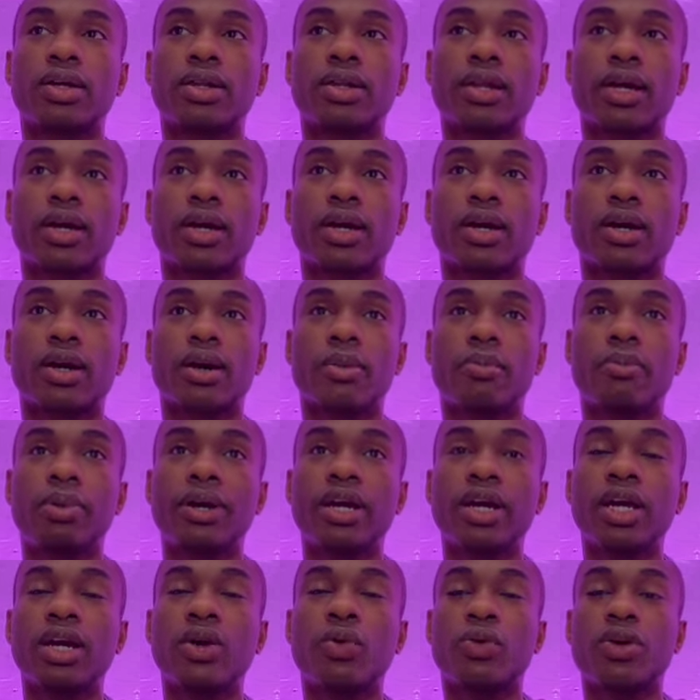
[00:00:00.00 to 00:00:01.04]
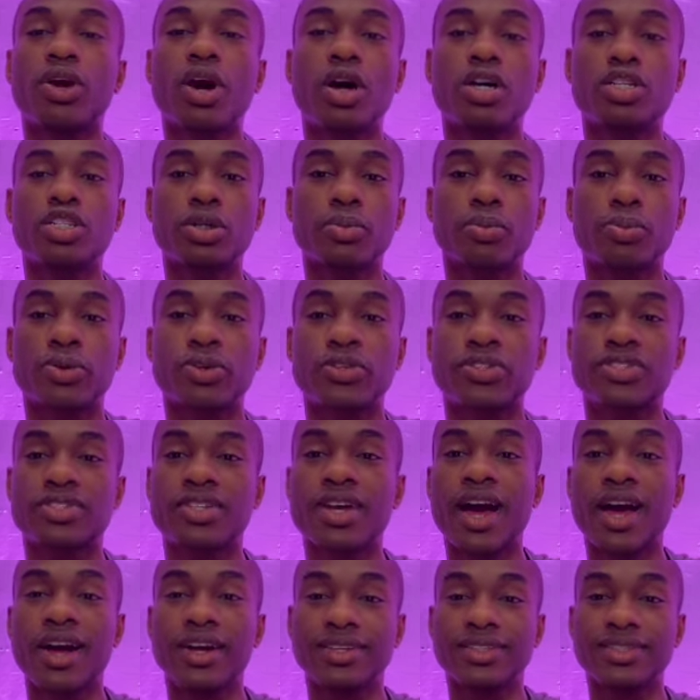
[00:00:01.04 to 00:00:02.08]
like being
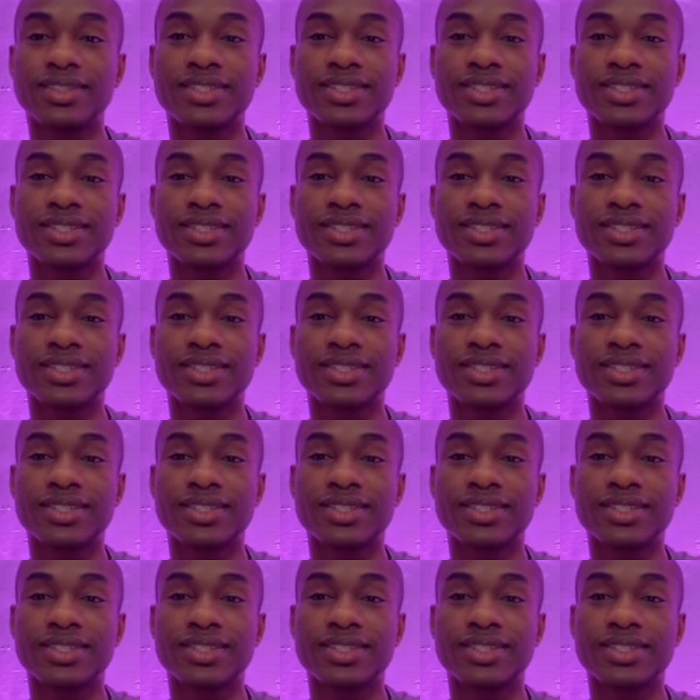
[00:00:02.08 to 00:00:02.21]
100%.